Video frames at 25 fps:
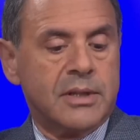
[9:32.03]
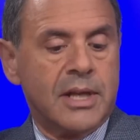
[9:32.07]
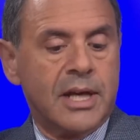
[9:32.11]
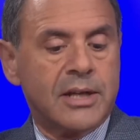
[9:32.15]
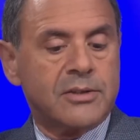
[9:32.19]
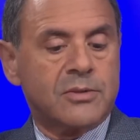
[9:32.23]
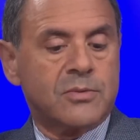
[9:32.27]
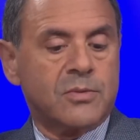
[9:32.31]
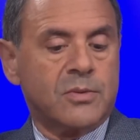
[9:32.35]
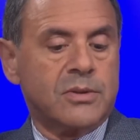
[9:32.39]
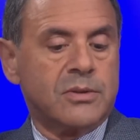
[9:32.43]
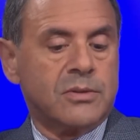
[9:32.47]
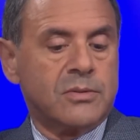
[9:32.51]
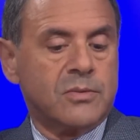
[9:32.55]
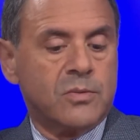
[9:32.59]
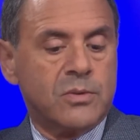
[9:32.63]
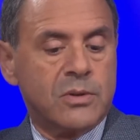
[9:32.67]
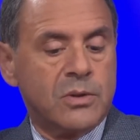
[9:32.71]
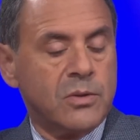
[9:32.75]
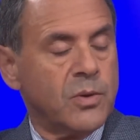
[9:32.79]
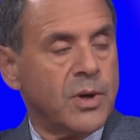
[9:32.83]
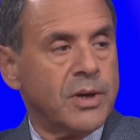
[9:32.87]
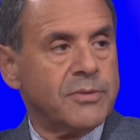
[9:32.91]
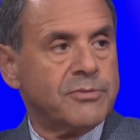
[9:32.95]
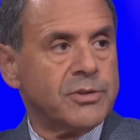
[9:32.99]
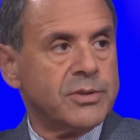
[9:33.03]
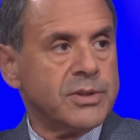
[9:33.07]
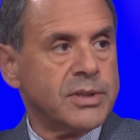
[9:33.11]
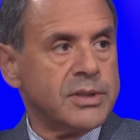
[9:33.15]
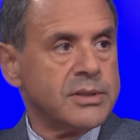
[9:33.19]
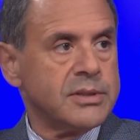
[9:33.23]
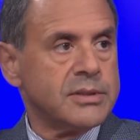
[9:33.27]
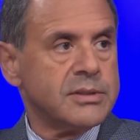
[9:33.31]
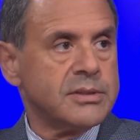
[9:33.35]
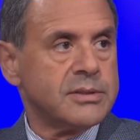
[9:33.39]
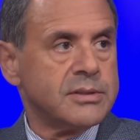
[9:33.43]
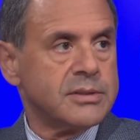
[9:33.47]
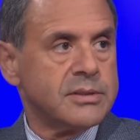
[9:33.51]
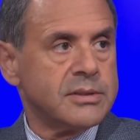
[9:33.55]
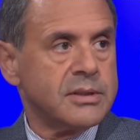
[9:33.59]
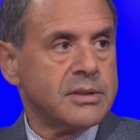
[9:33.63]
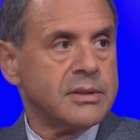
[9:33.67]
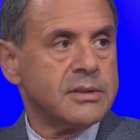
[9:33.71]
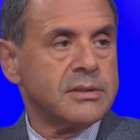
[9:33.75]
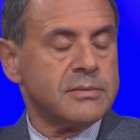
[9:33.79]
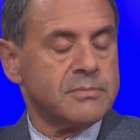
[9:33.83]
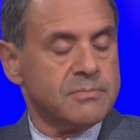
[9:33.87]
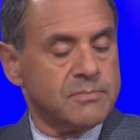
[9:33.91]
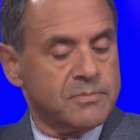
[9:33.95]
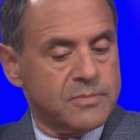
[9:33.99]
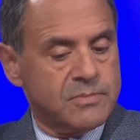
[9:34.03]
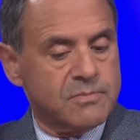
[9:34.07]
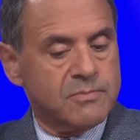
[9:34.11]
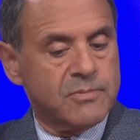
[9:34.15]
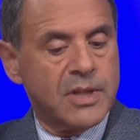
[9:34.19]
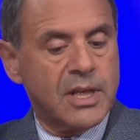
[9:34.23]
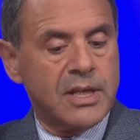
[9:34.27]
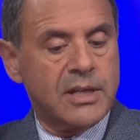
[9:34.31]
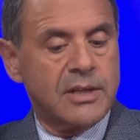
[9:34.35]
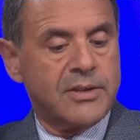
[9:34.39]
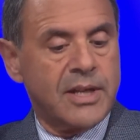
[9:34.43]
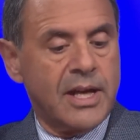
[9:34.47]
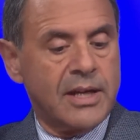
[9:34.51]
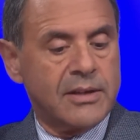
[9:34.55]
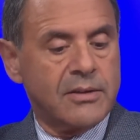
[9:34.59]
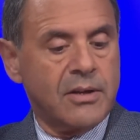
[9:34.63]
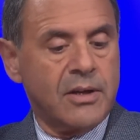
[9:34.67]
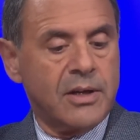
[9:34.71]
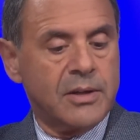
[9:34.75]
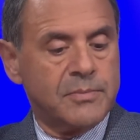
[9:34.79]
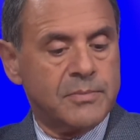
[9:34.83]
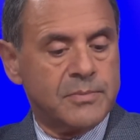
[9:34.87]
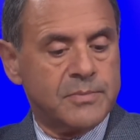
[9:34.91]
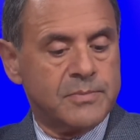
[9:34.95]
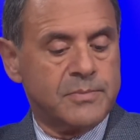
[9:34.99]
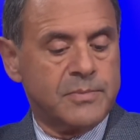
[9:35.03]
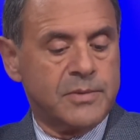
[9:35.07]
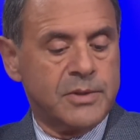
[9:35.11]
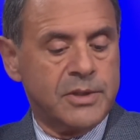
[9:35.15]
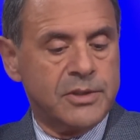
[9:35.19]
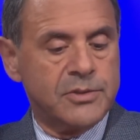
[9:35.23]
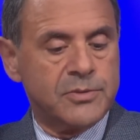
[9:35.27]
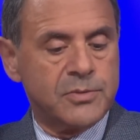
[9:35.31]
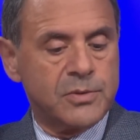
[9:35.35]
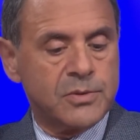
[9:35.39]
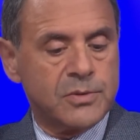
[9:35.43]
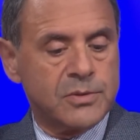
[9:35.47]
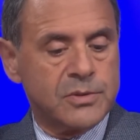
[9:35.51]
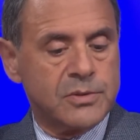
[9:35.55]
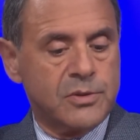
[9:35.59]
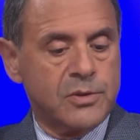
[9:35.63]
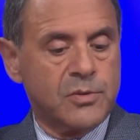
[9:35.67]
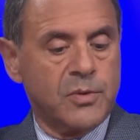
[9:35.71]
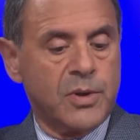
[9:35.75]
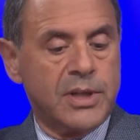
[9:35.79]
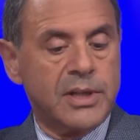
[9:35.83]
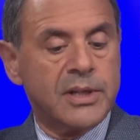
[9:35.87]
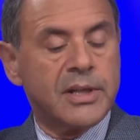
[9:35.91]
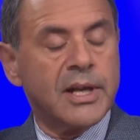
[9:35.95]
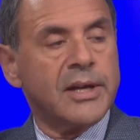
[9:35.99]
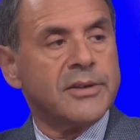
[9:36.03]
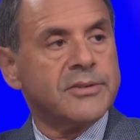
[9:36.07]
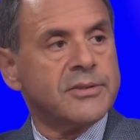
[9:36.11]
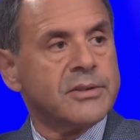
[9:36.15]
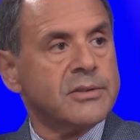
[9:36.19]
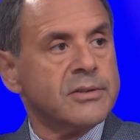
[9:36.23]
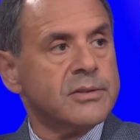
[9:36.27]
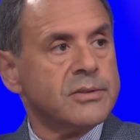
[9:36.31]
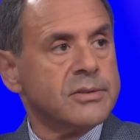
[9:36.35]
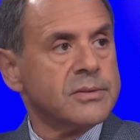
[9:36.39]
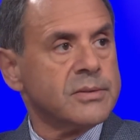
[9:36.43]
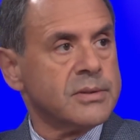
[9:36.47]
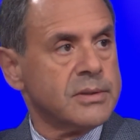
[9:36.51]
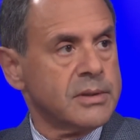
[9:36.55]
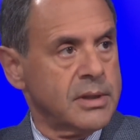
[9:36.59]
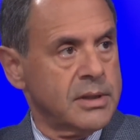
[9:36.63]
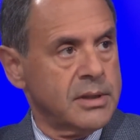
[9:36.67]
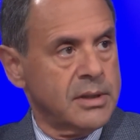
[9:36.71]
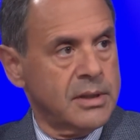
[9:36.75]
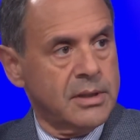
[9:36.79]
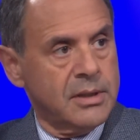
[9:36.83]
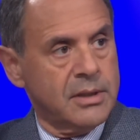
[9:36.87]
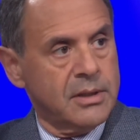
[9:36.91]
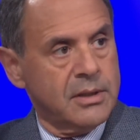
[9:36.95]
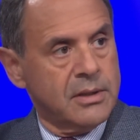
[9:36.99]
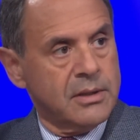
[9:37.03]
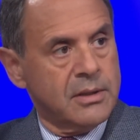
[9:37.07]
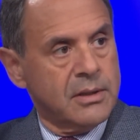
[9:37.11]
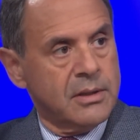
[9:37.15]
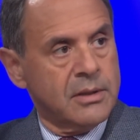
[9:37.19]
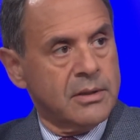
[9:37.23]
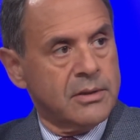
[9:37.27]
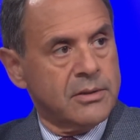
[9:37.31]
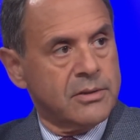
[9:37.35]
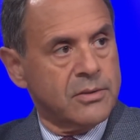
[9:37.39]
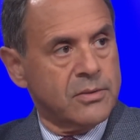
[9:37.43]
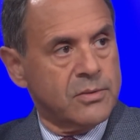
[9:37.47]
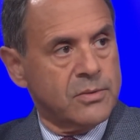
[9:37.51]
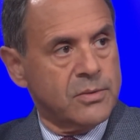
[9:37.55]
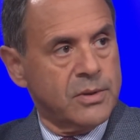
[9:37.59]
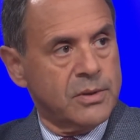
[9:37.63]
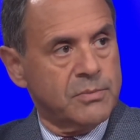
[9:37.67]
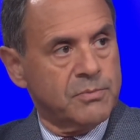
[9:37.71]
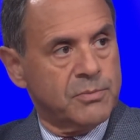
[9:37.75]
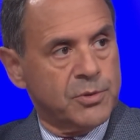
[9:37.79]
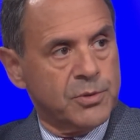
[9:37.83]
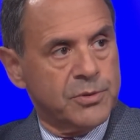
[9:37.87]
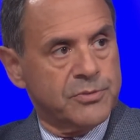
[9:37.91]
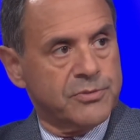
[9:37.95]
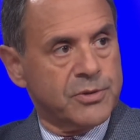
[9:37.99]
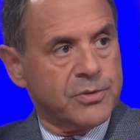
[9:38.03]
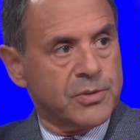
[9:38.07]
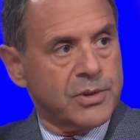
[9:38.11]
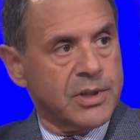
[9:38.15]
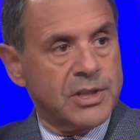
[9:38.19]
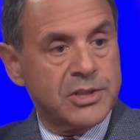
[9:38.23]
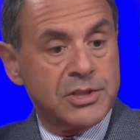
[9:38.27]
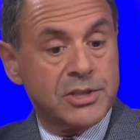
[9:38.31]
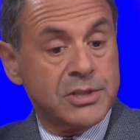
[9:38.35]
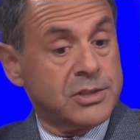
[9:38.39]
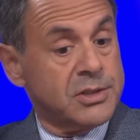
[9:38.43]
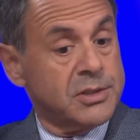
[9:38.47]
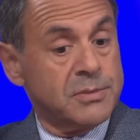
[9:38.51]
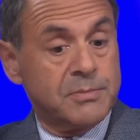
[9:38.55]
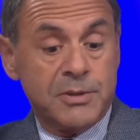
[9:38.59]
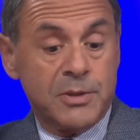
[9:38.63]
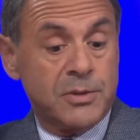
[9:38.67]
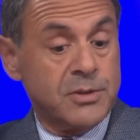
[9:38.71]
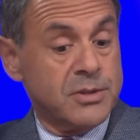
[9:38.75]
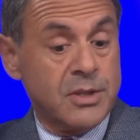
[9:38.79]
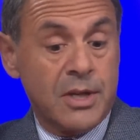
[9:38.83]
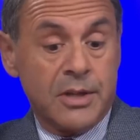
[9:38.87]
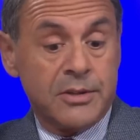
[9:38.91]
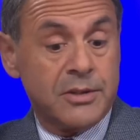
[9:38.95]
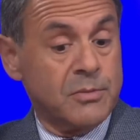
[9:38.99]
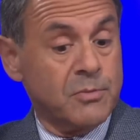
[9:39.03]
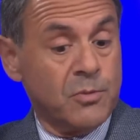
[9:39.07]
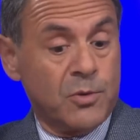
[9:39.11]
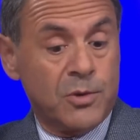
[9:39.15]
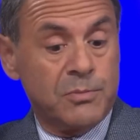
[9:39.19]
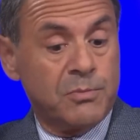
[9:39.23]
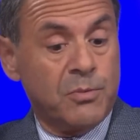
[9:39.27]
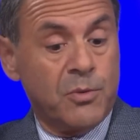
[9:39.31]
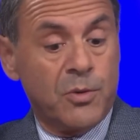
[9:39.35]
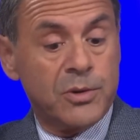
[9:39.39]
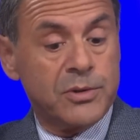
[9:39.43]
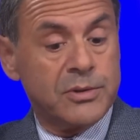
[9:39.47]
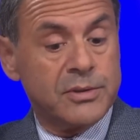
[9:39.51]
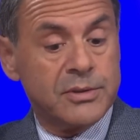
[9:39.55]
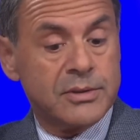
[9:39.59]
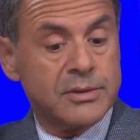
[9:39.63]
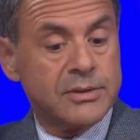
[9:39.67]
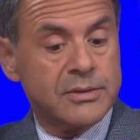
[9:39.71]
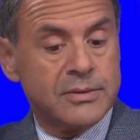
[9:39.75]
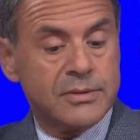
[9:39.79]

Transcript: next one, whoever it is, uh, that at that time Israel will do what it has to do to improve the relationship. There's nothing more important to